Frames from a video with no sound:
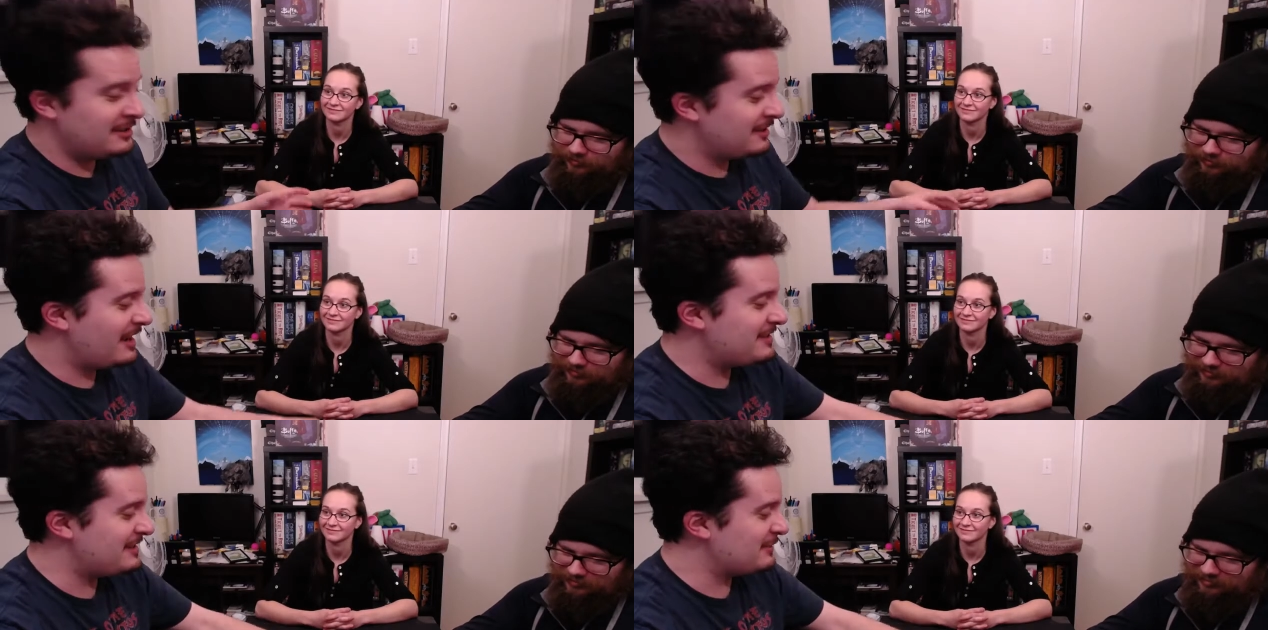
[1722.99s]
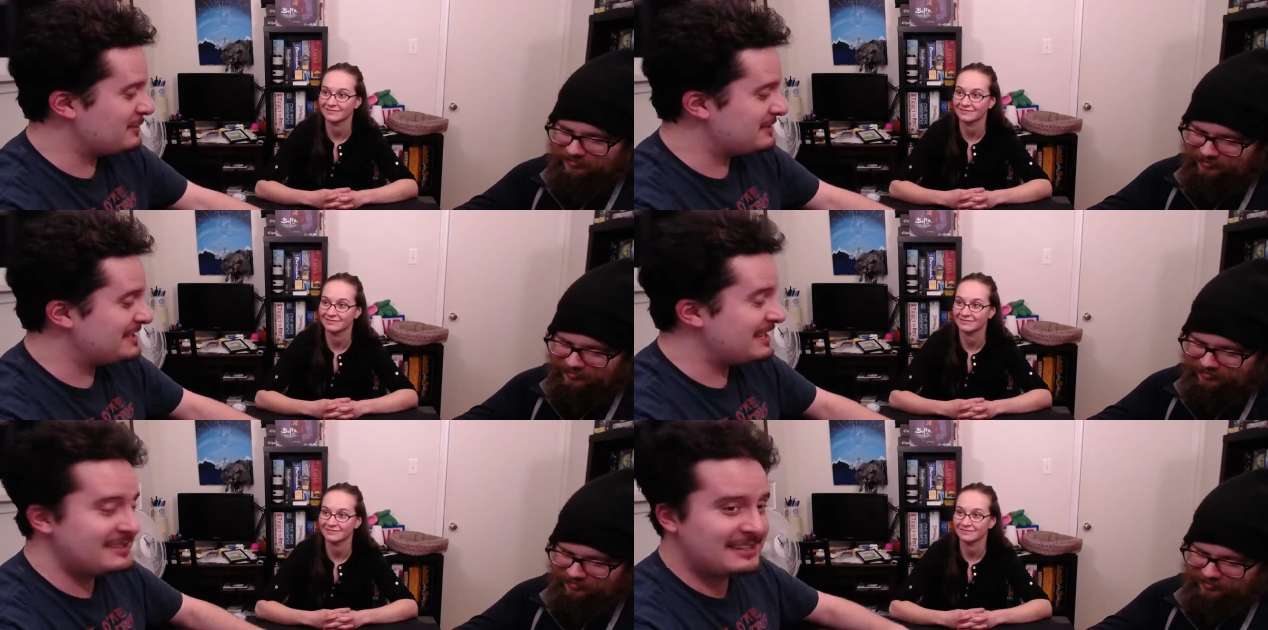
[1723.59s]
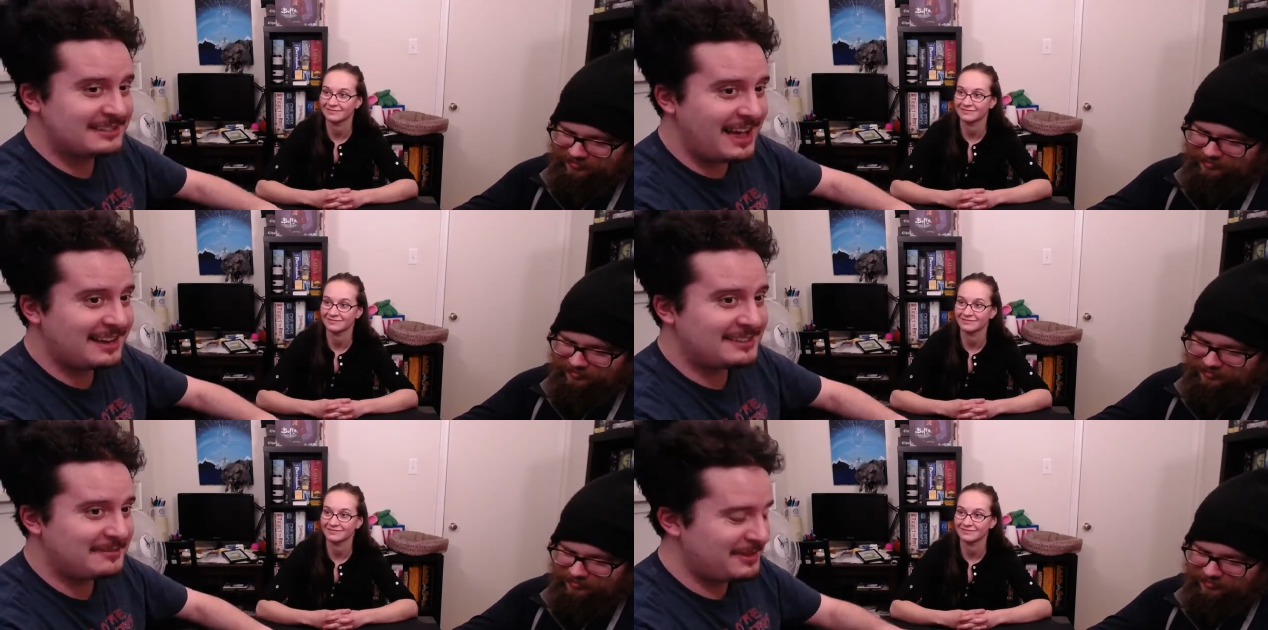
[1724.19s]
Speaker 1: And then everyone's thinking the exact
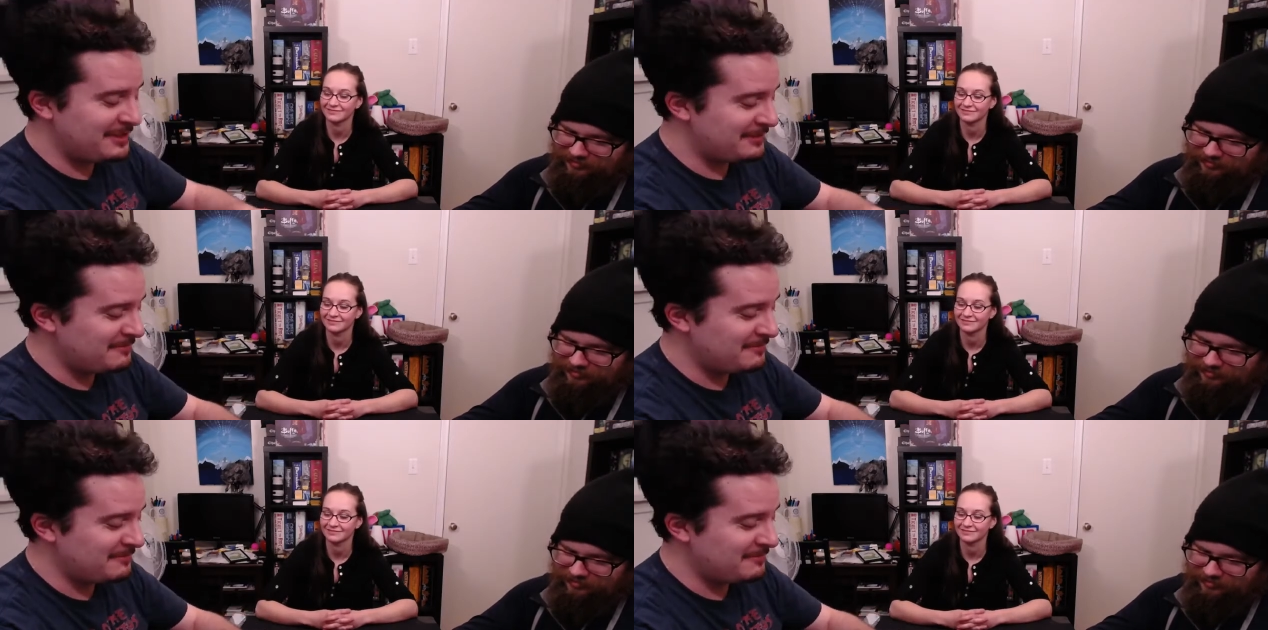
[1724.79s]
same thing.